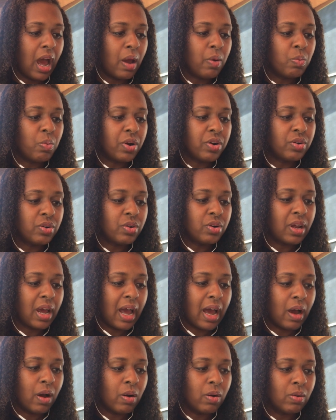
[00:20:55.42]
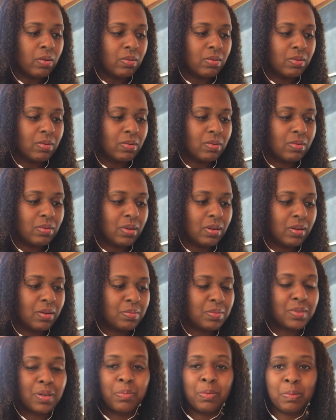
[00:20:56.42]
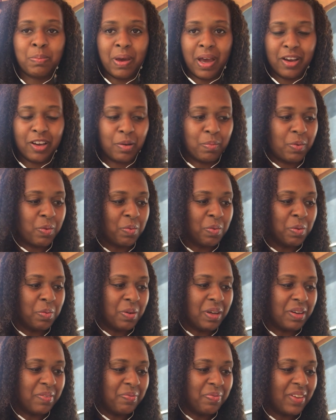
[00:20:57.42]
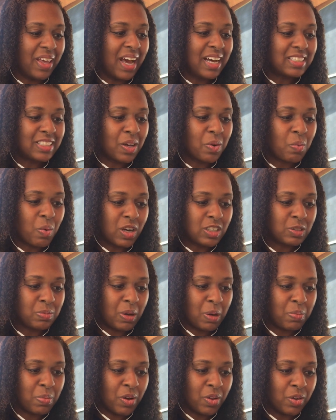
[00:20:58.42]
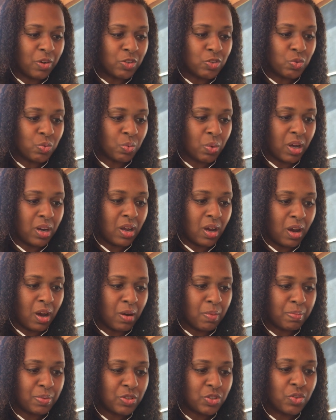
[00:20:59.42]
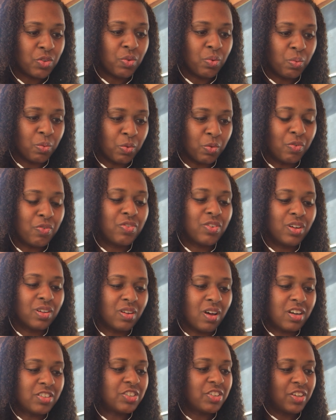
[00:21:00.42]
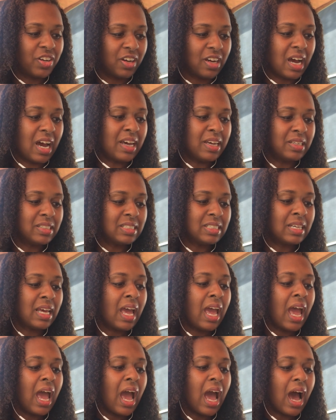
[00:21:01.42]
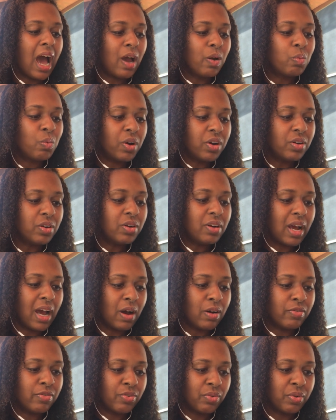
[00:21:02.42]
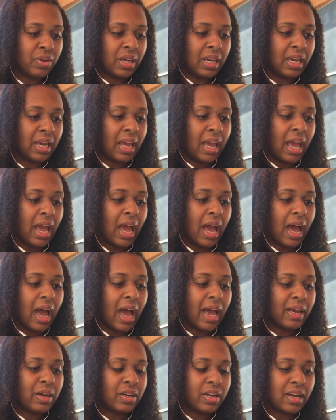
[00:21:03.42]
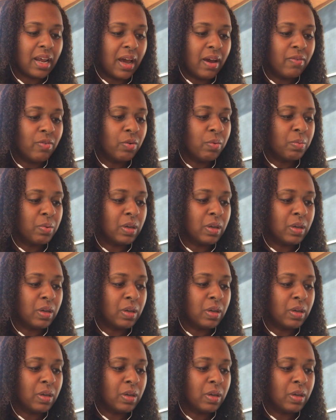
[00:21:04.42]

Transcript: I wondered how let me back up and reread. As I watched my brothers run up to the roof to launch their kites, I wondered how free I could ever